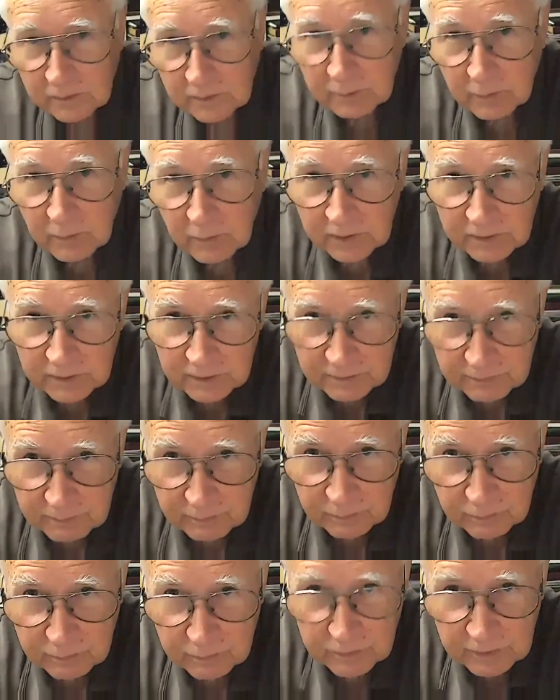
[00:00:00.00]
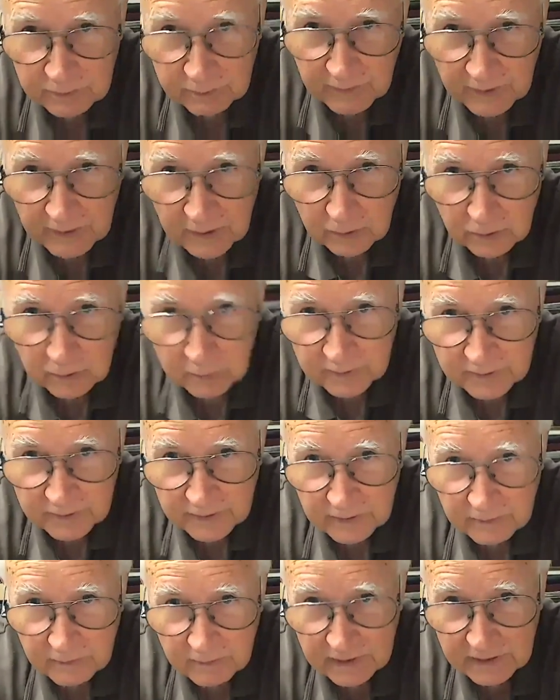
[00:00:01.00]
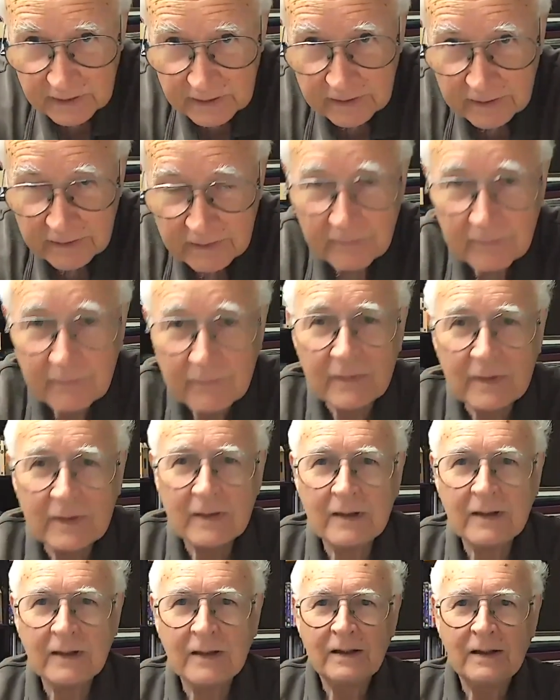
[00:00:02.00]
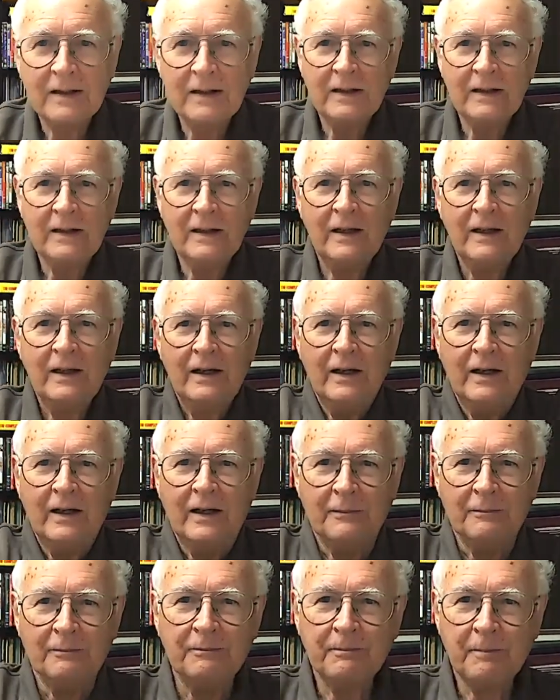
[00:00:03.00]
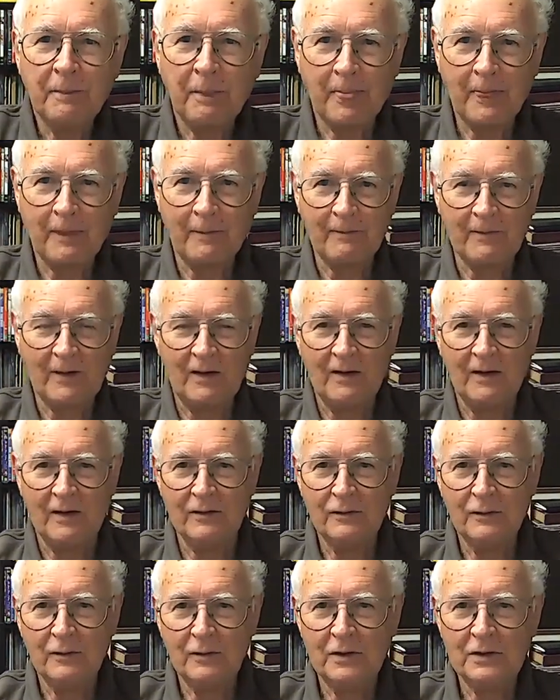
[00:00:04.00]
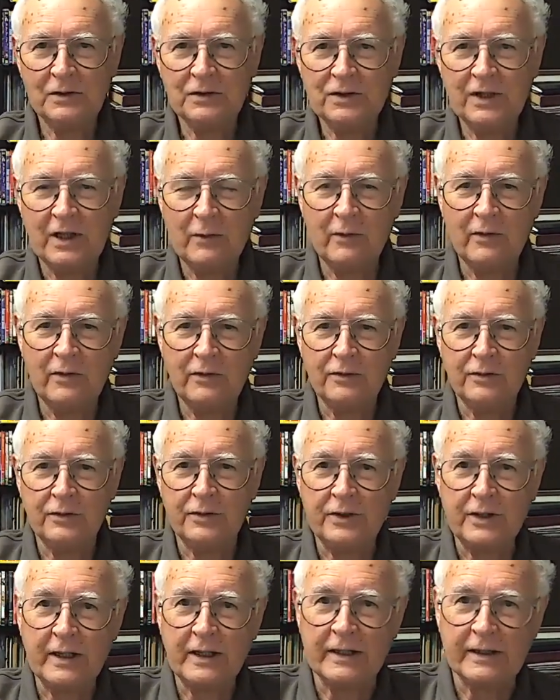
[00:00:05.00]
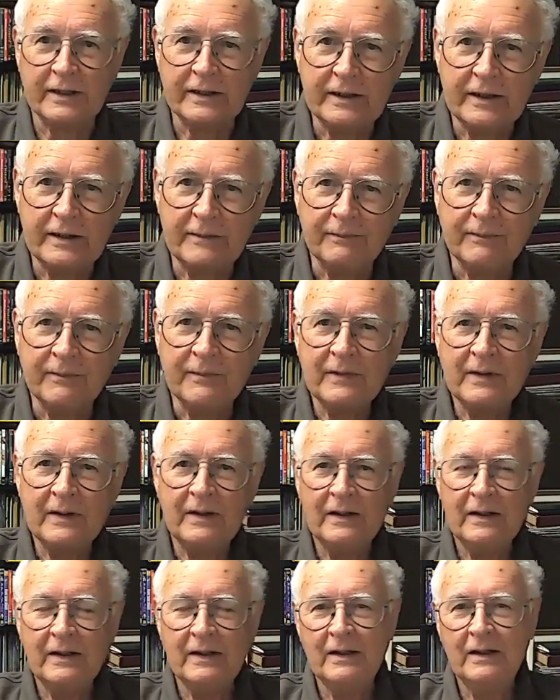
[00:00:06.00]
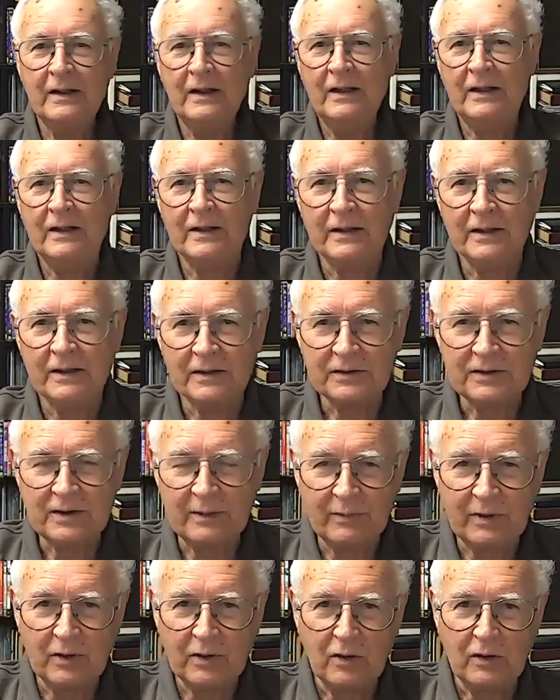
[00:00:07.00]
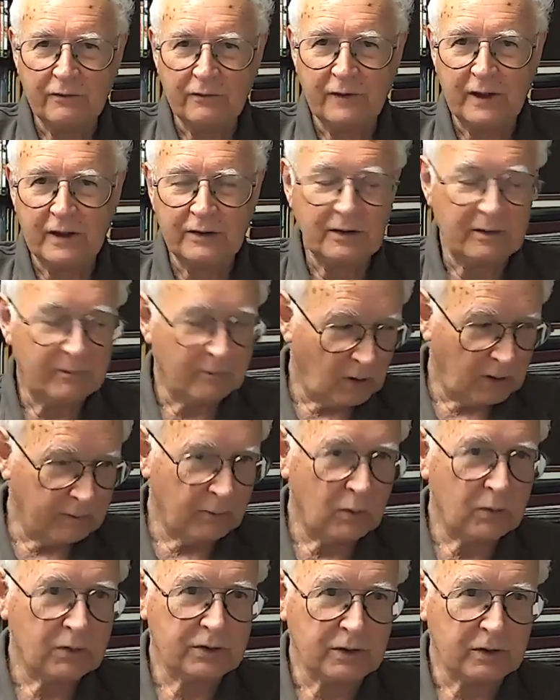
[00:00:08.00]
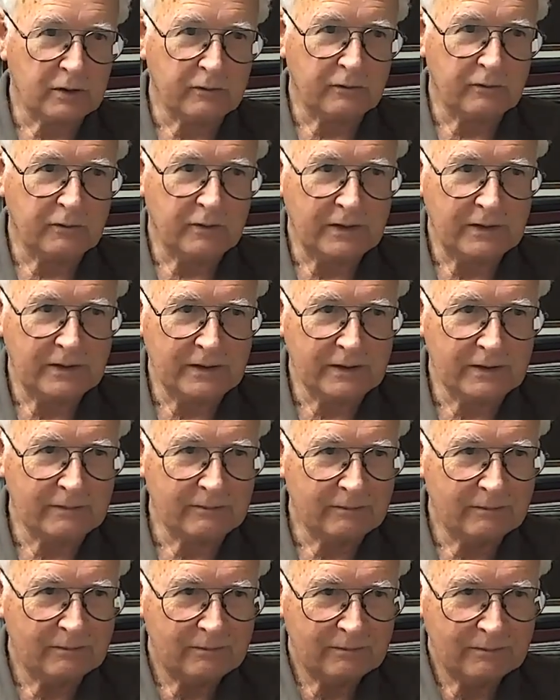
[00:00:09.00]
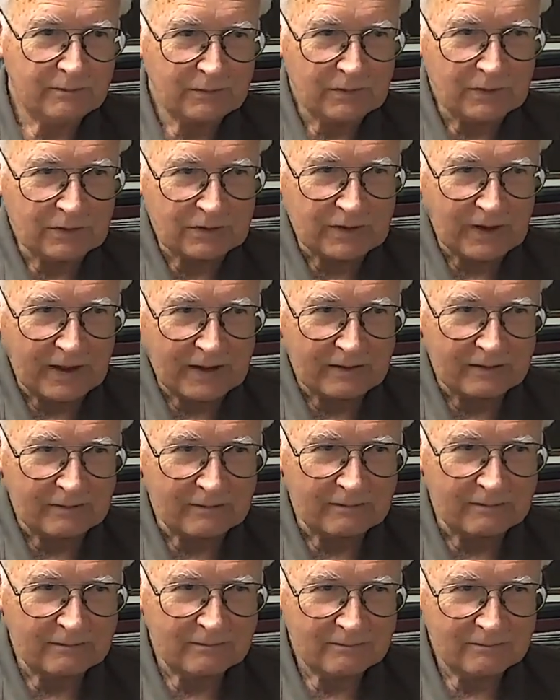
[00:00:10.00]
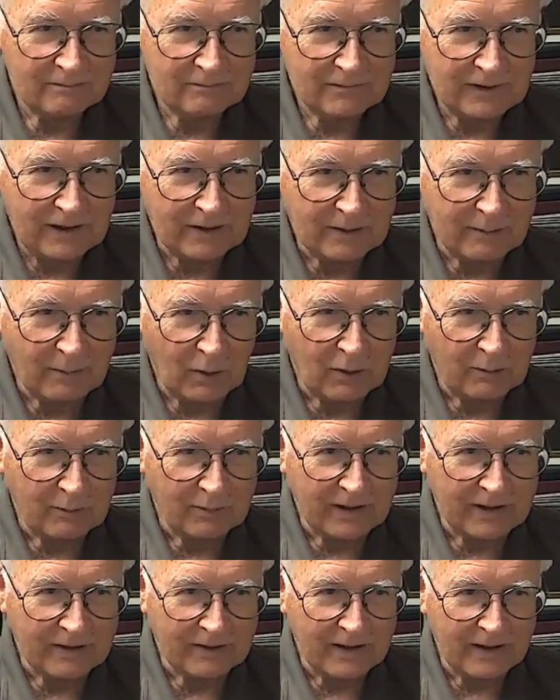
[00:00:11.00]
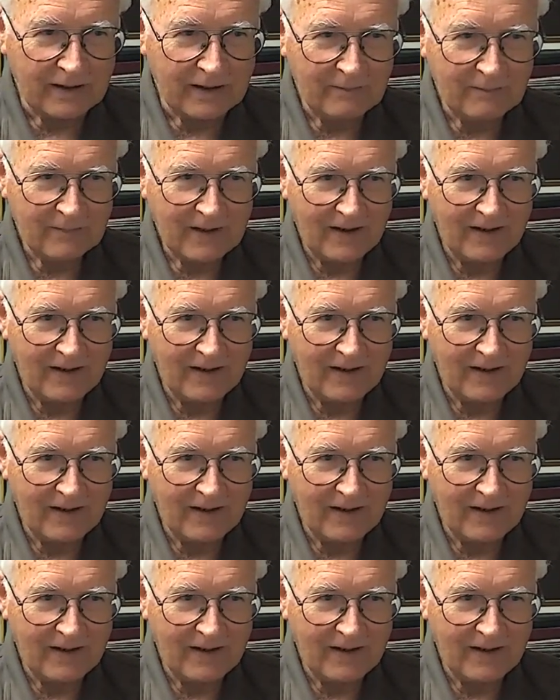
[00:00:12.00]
Might just tip that a little bit that way. I thought I'd share with you today something that I found in my bookshelf just down the bottom down there.